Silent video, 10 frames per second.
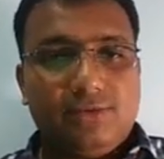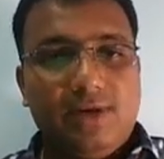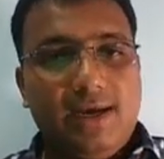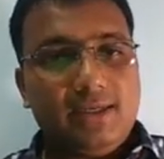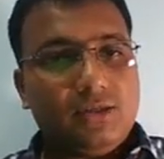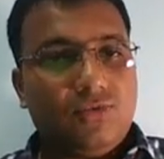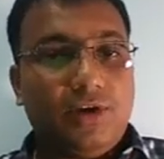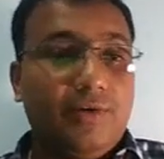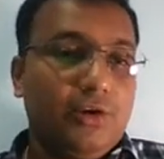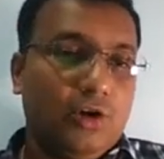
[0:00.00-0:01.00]
phone,
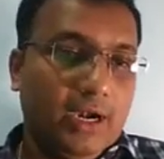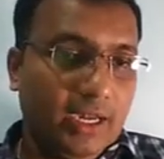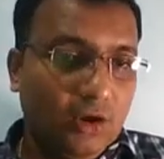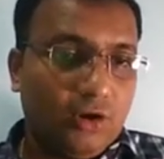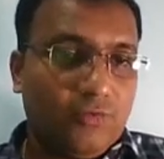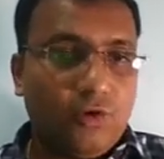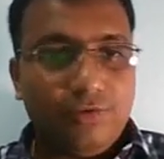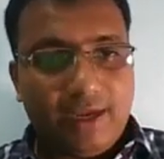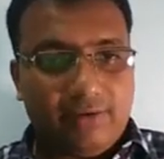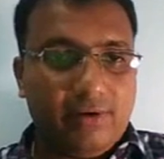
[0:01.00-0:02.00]
as well as whatever
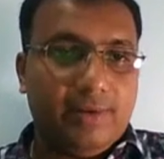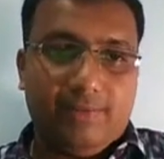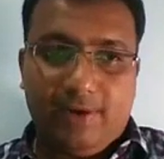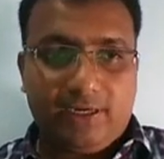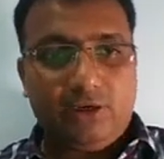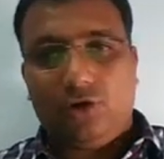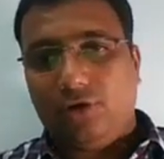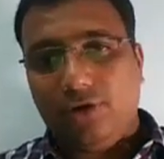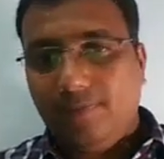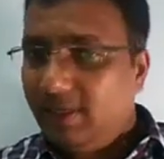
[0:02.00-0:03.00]
you are writing on a phone,
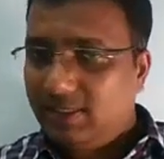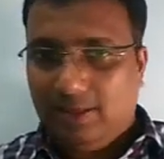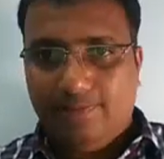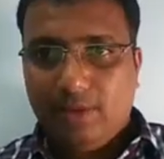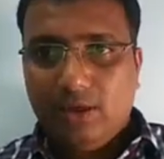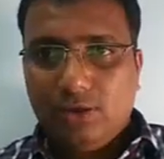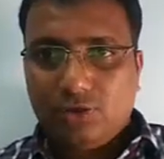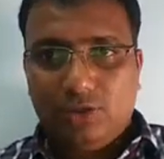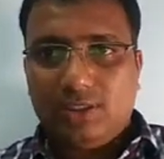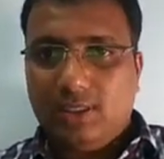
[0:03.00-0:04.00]
that will be reflected on your
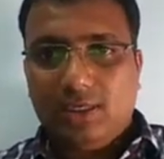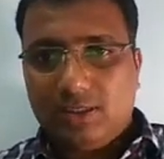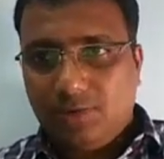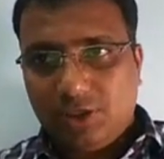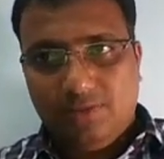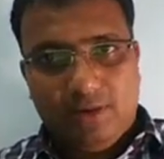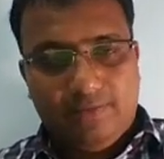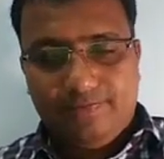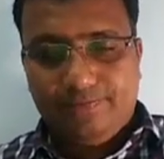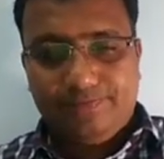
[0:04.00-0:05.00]
PC. So
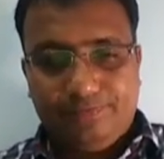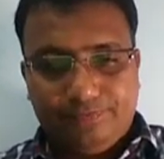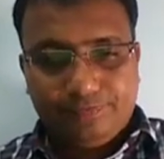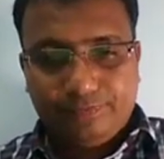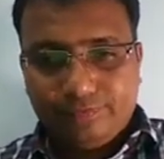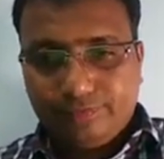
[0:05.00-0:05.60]
this thing is possible.